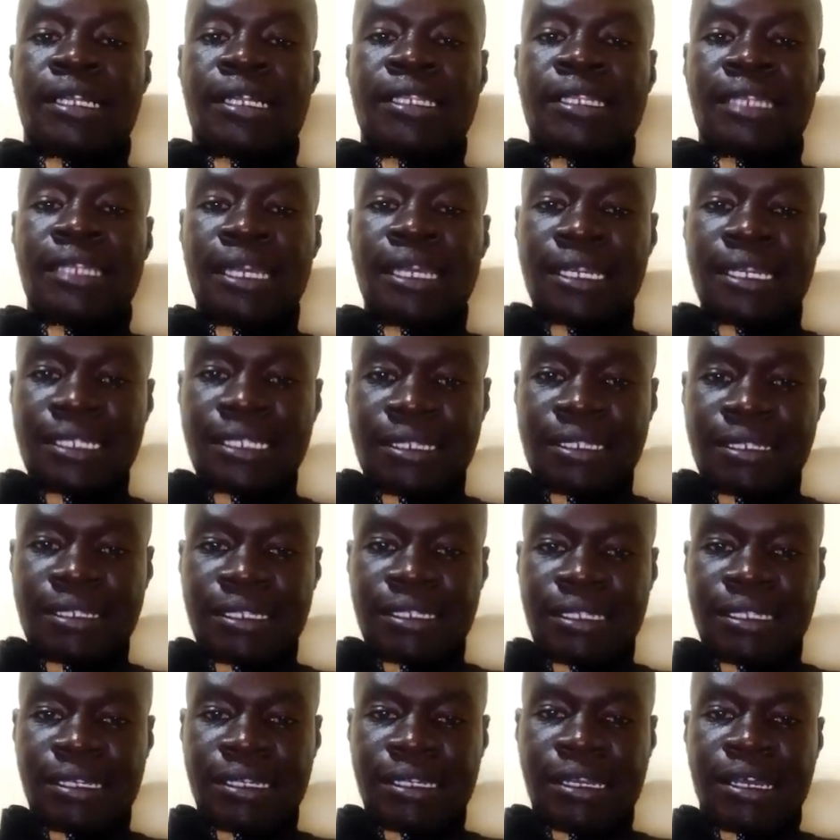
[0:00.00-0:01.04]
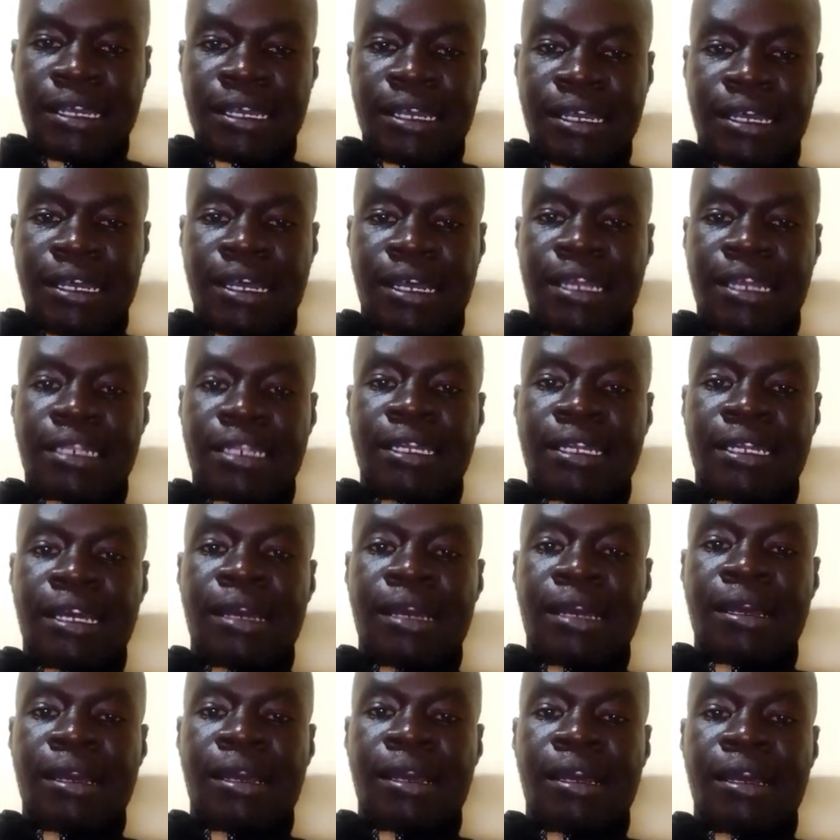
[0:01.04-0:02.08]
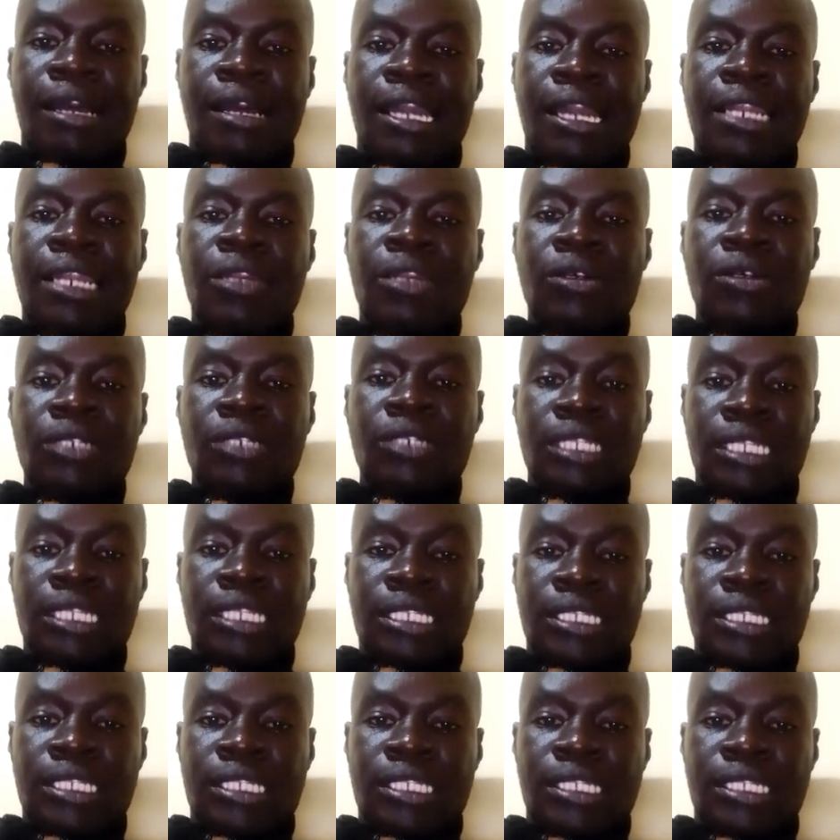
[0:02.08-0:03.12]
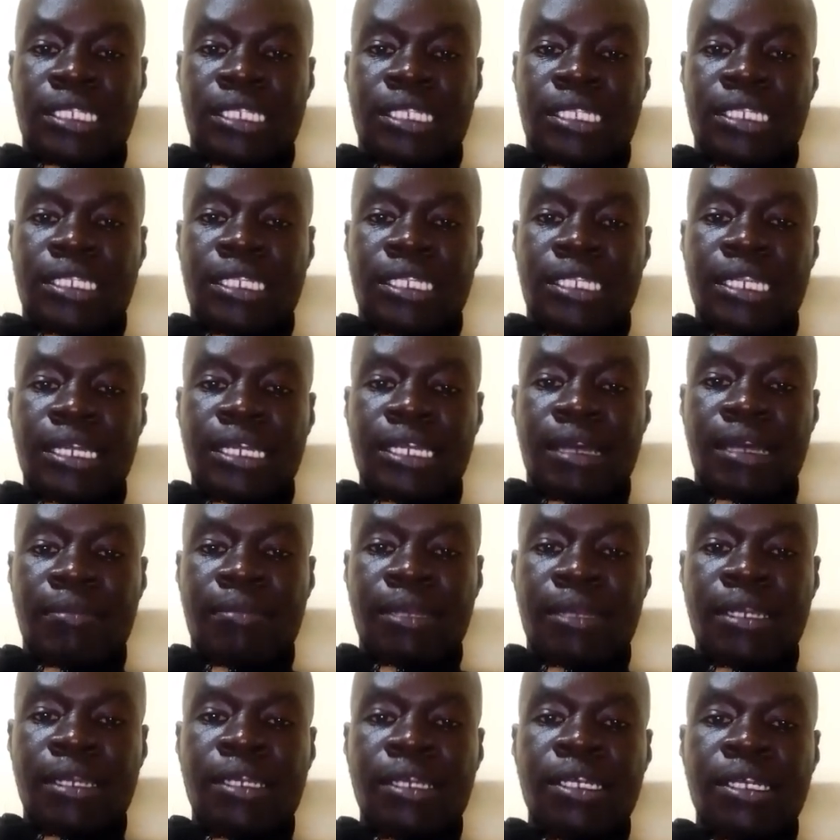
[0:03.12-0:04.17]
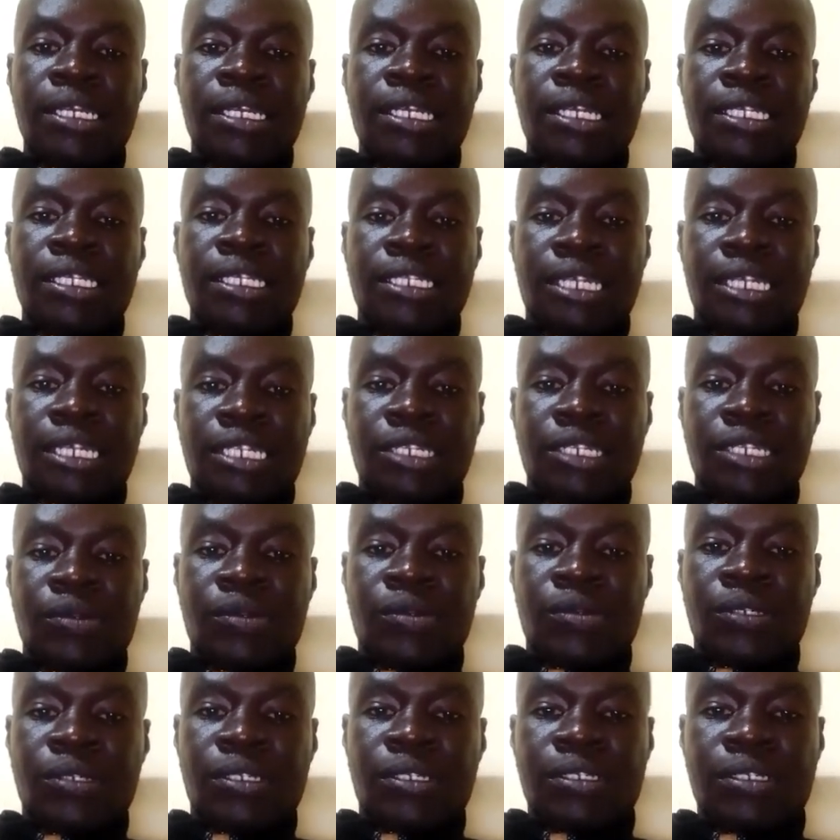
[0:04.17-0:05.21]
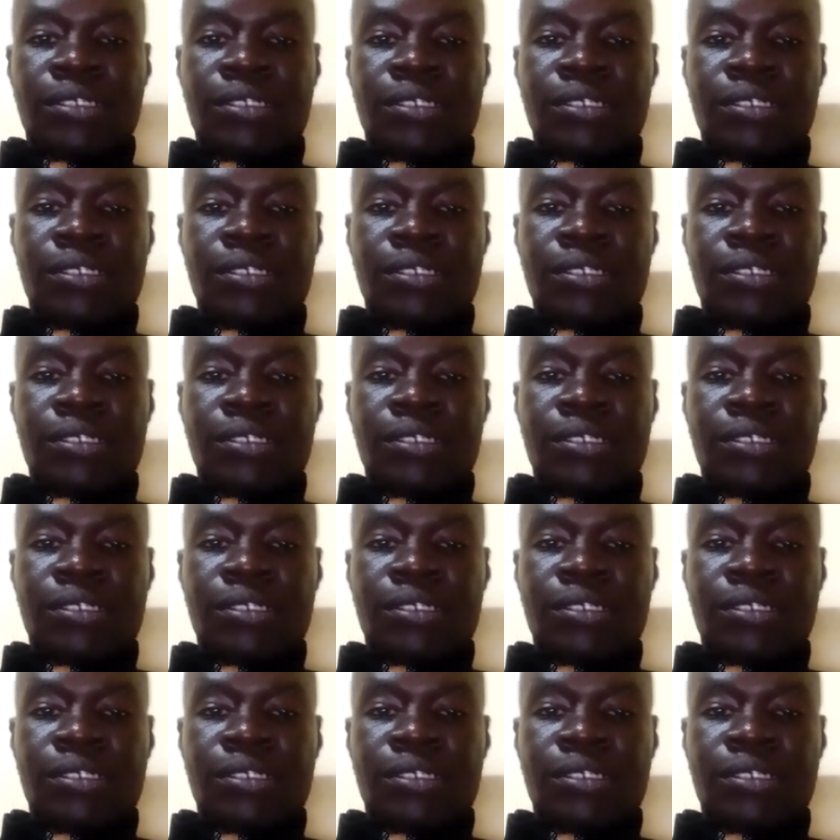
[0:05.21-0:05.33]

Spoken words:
Thanks, and a lot is still coming. Stay tuned.